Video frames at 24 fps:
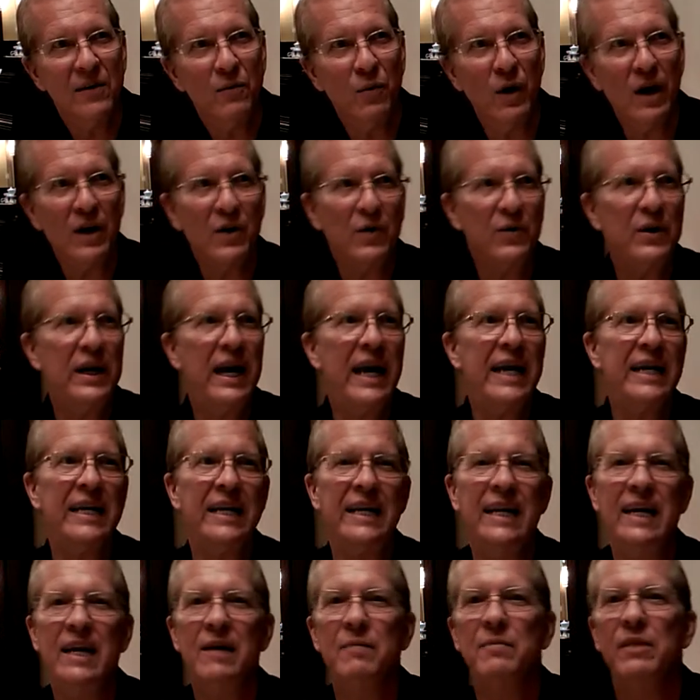What
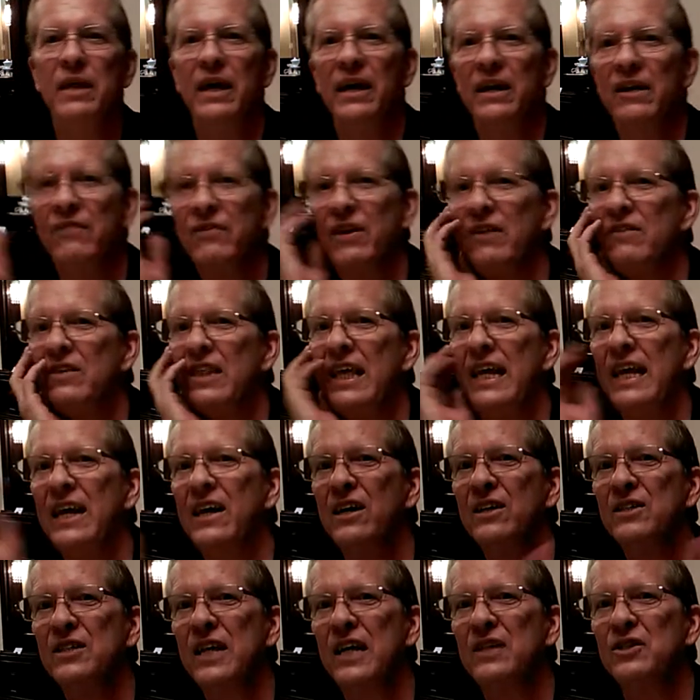created him then? If
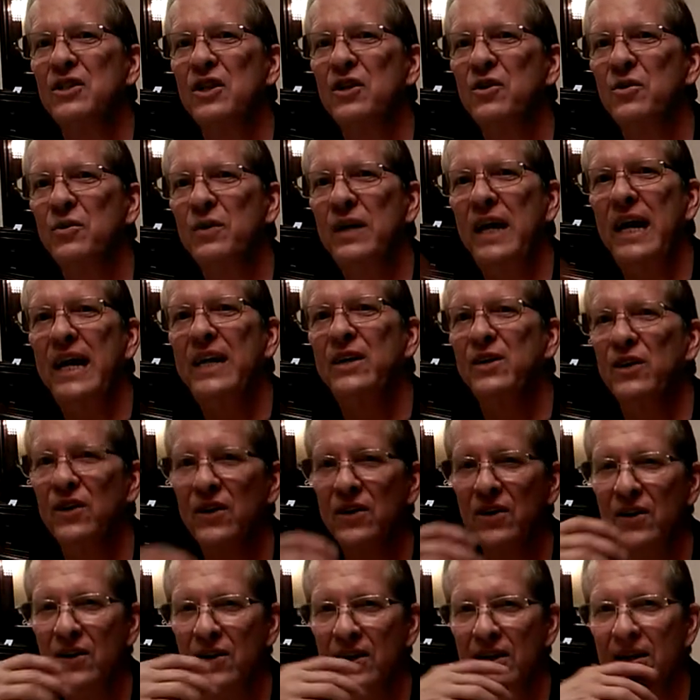everything else has a
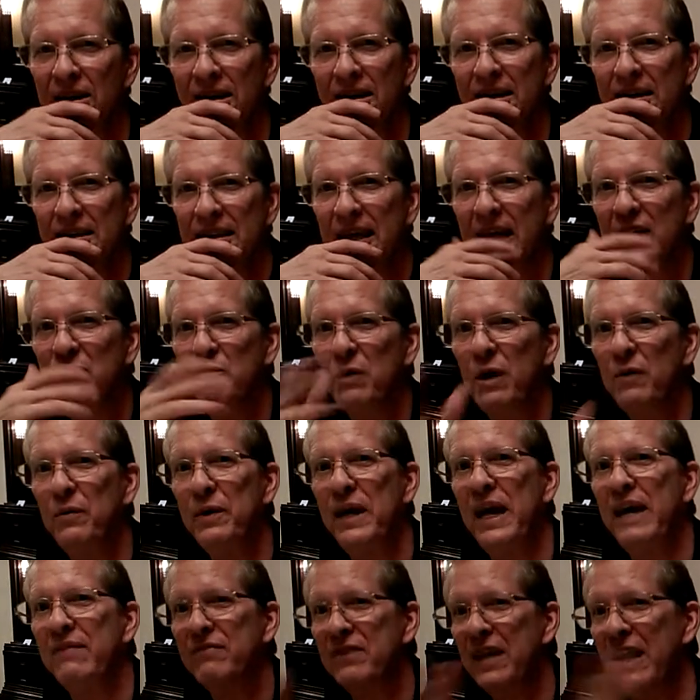creator, that's why
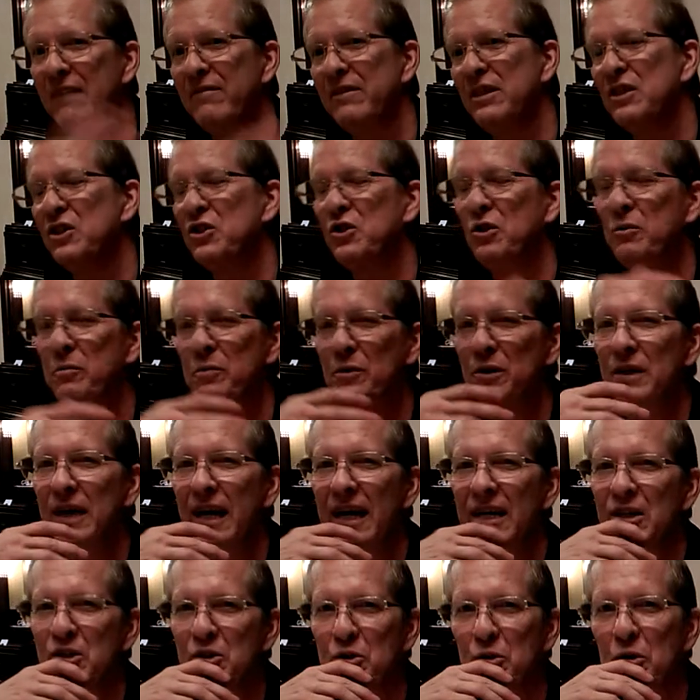we have to have this
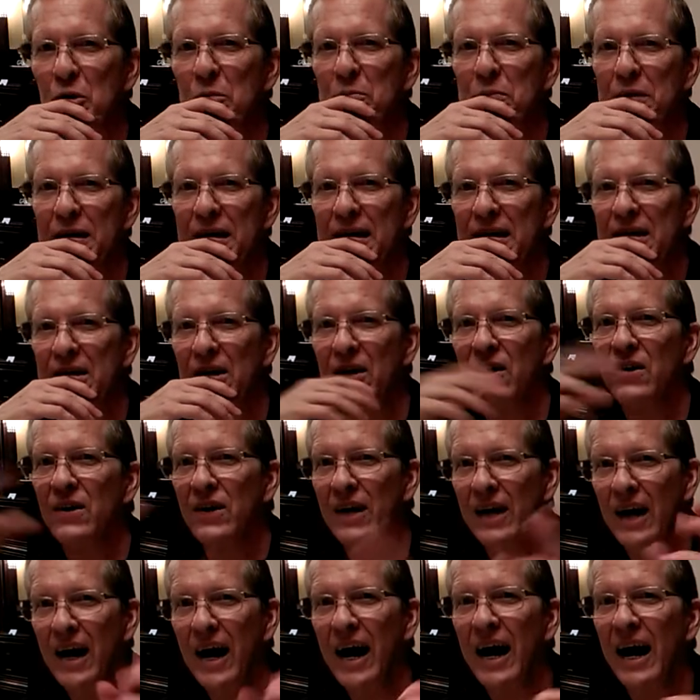supernatural being
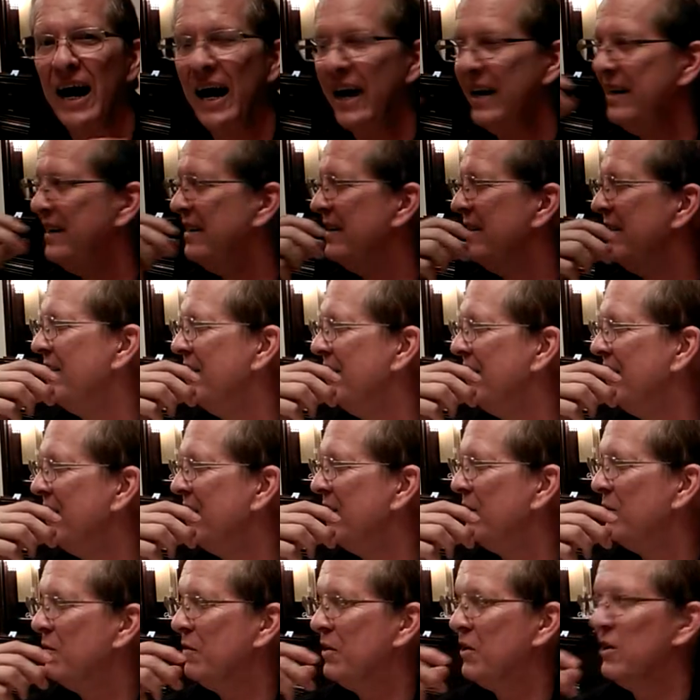called God.
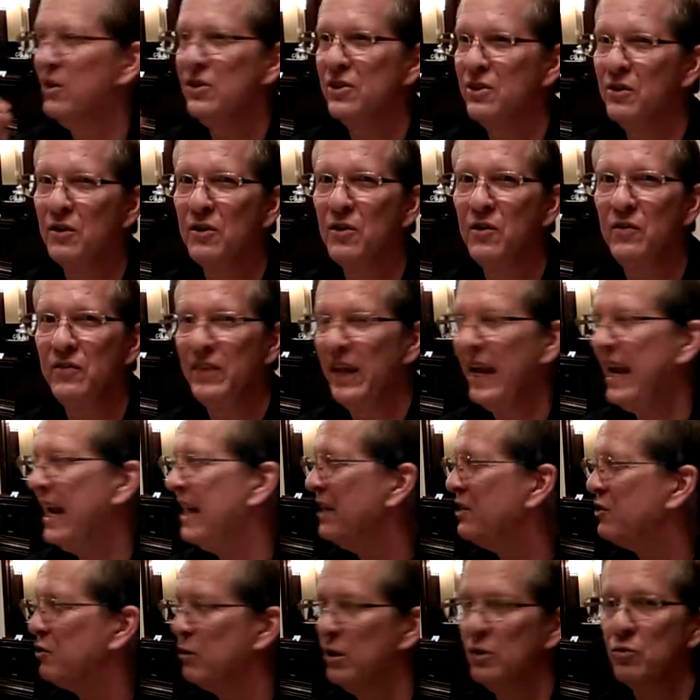Because mm. the, the
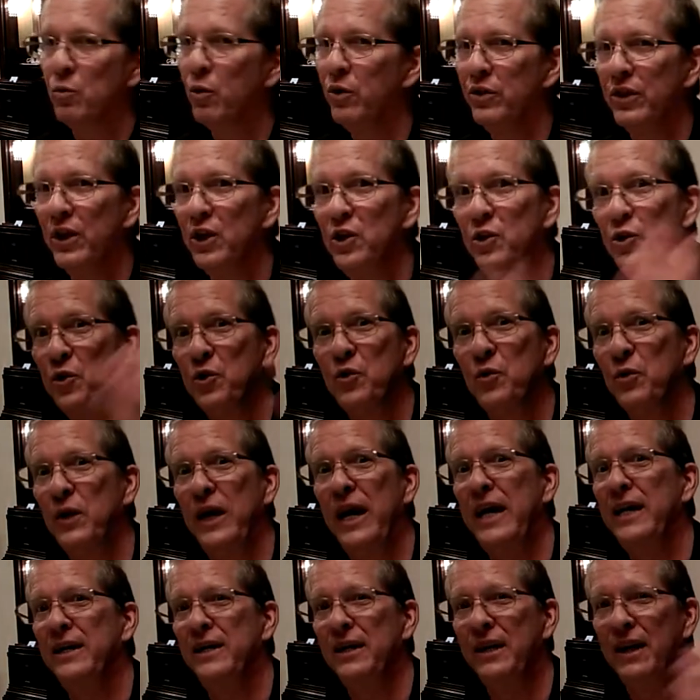answer is, well, then who
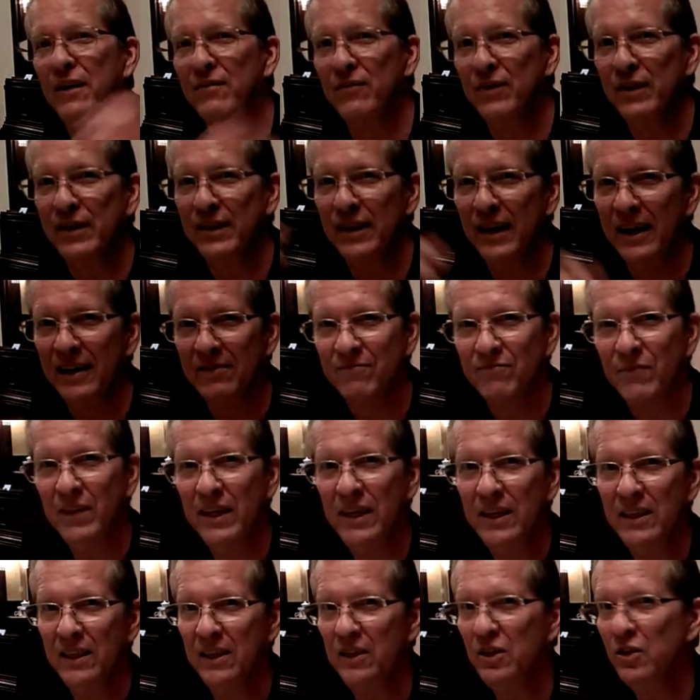created everything?
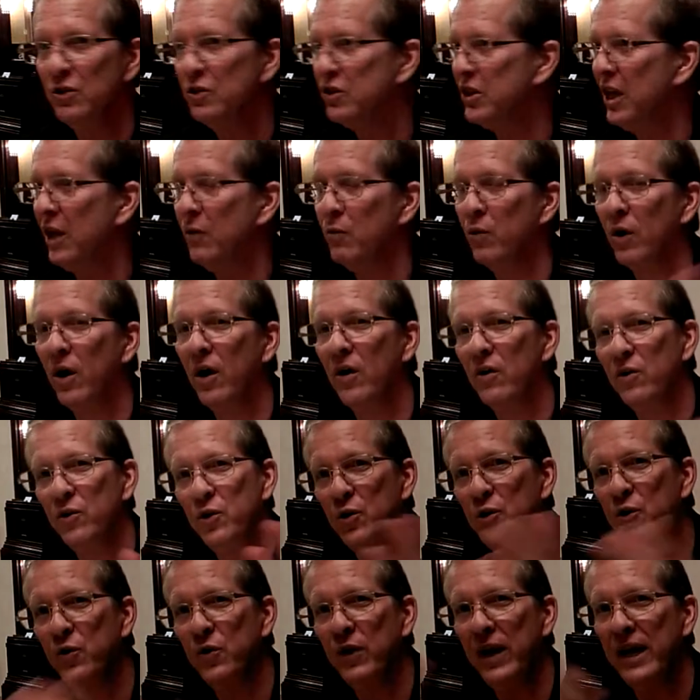And you say, well,
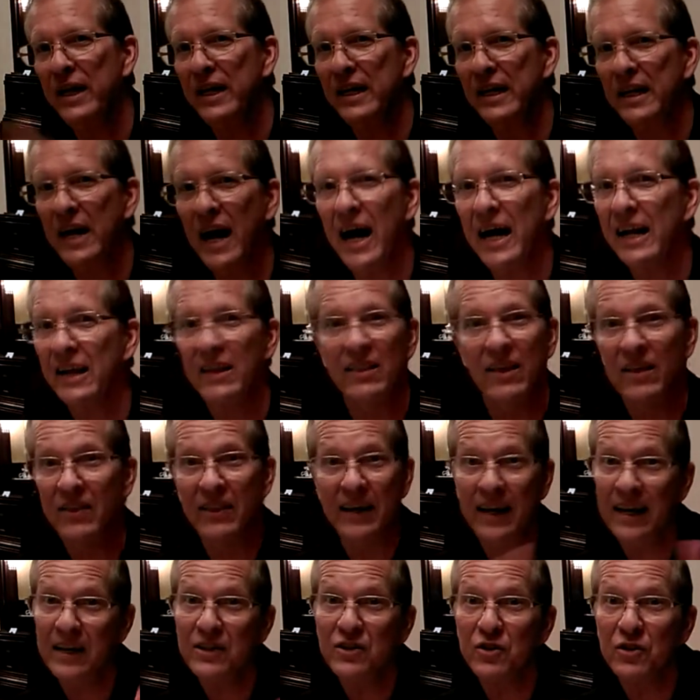who created God? And
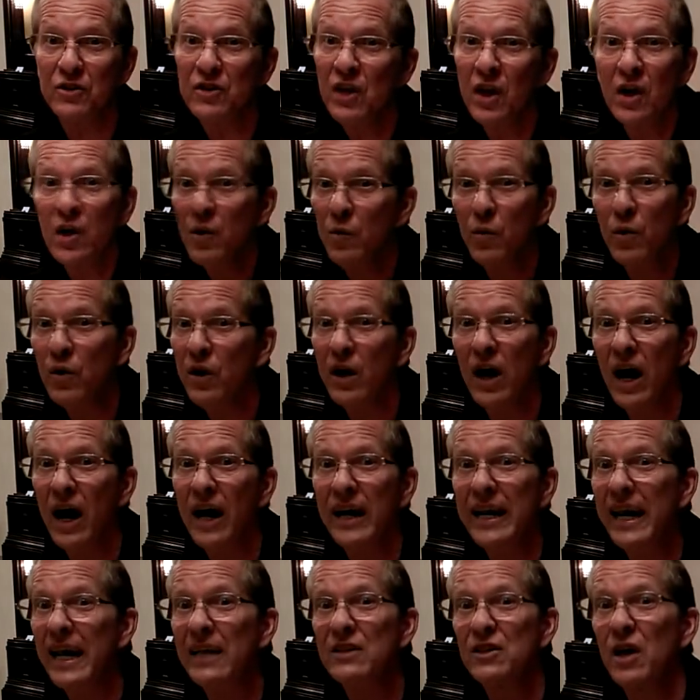then the answer is, well,
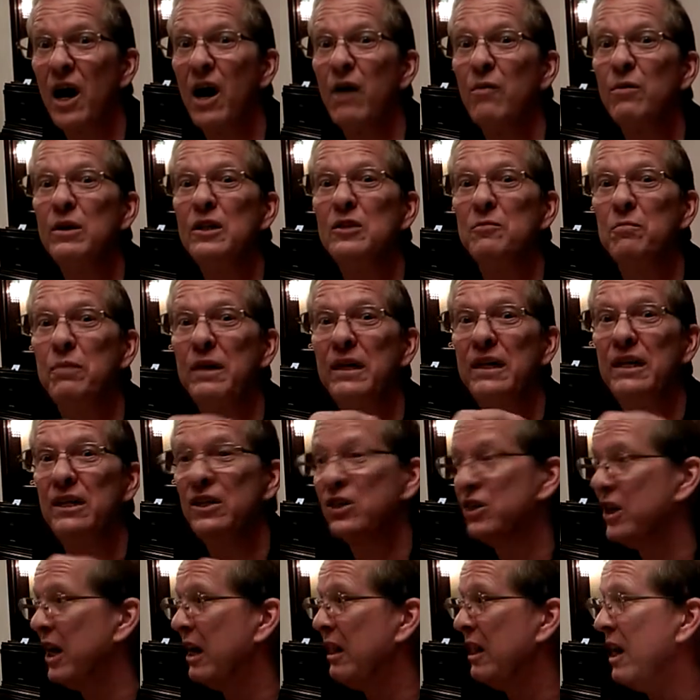God has always been
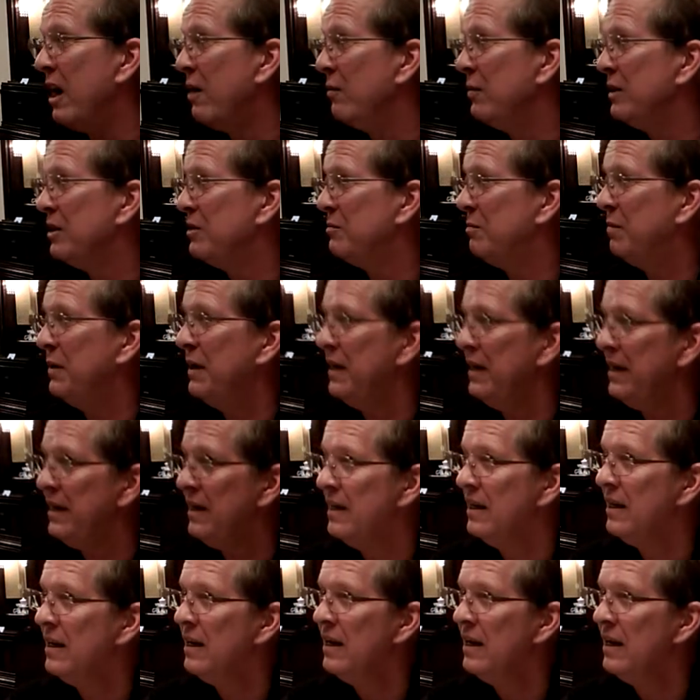and shall always be.